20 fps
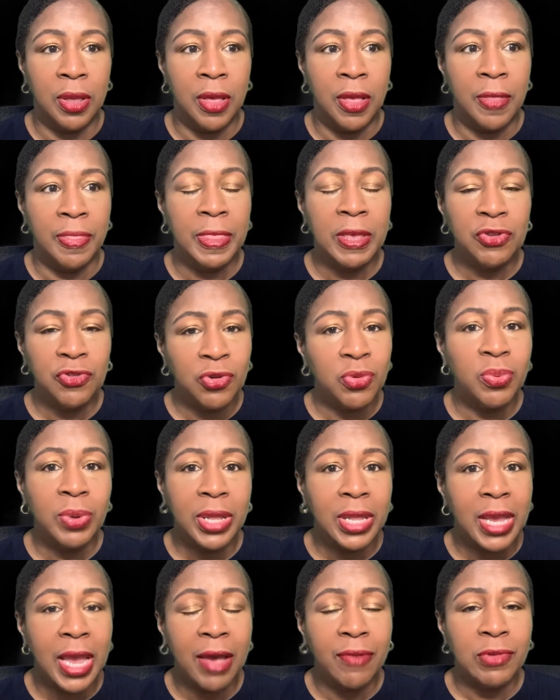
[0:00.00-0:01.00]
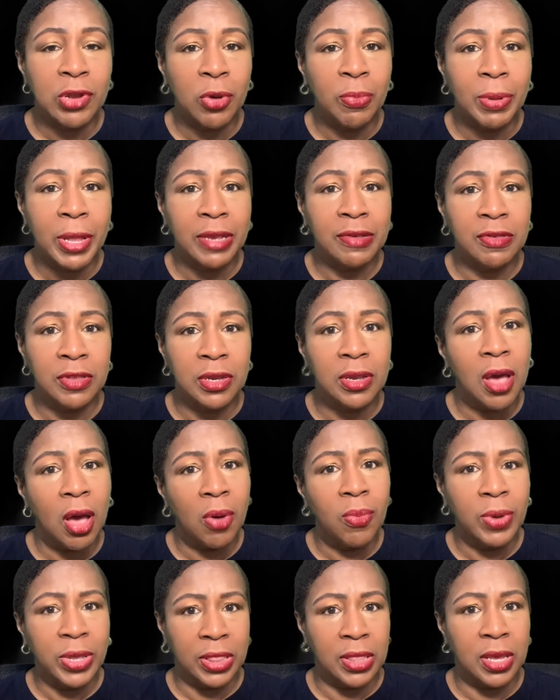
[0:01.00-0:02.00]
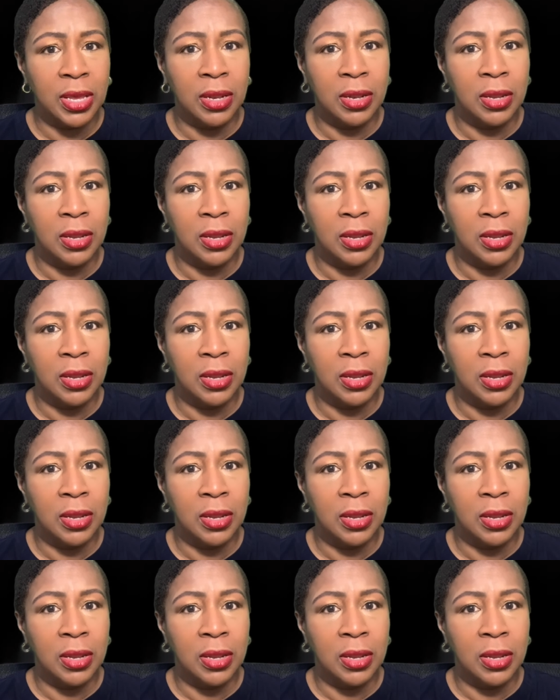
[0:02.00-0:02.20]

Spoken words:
that you really have no place to go with it.